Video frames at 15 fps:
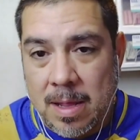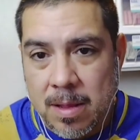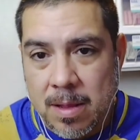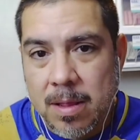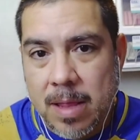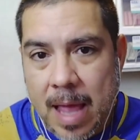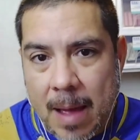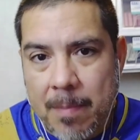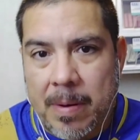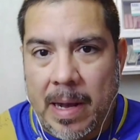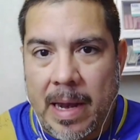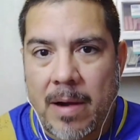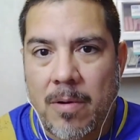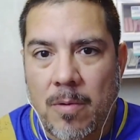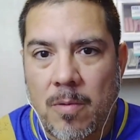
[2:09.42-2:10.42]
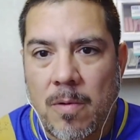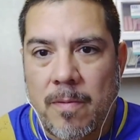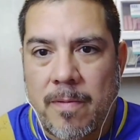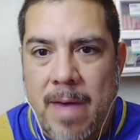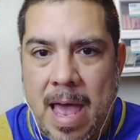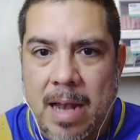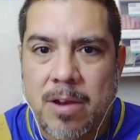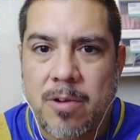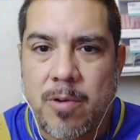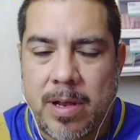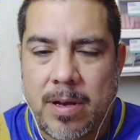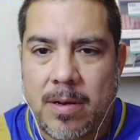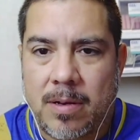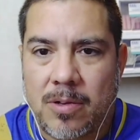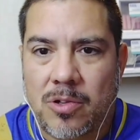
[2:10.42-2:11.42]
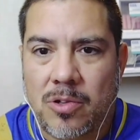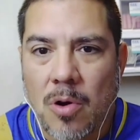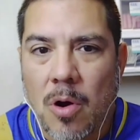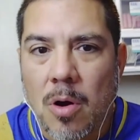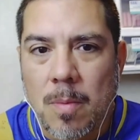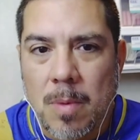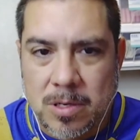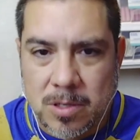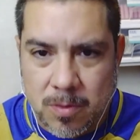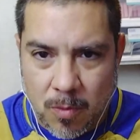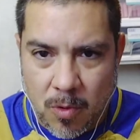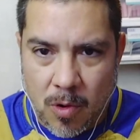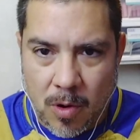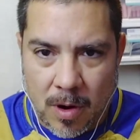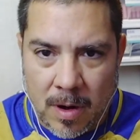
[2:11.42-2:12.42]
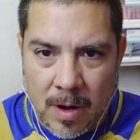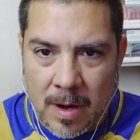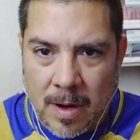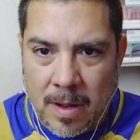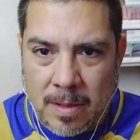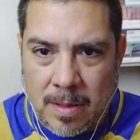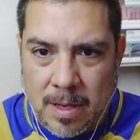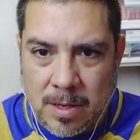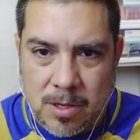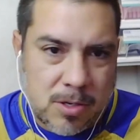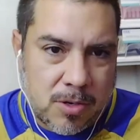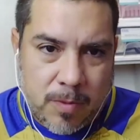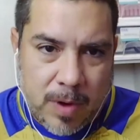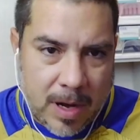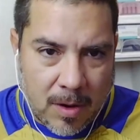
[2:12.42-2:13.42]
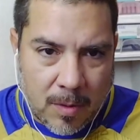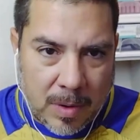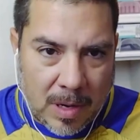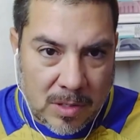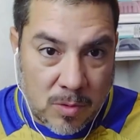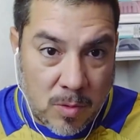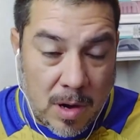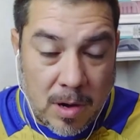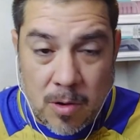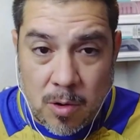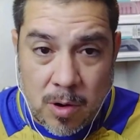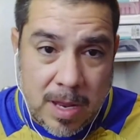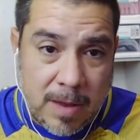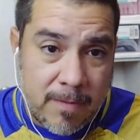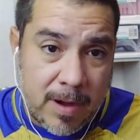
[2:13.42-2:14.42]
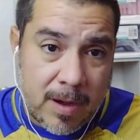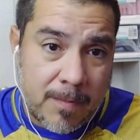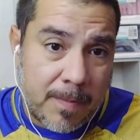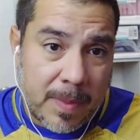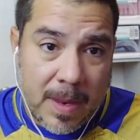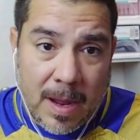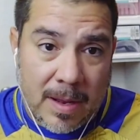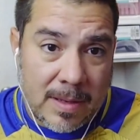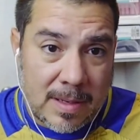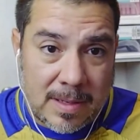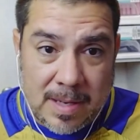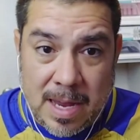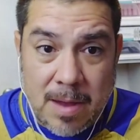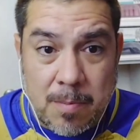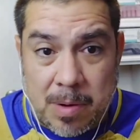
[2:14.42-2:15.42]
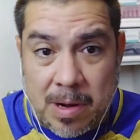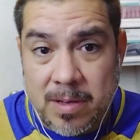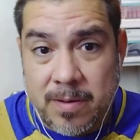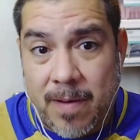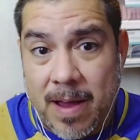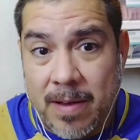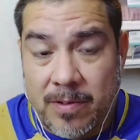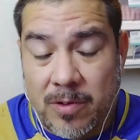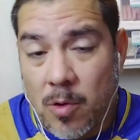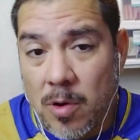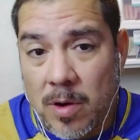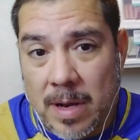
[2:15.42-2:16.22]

that player will value it so much more than just a regular +1, or even say a +5 sword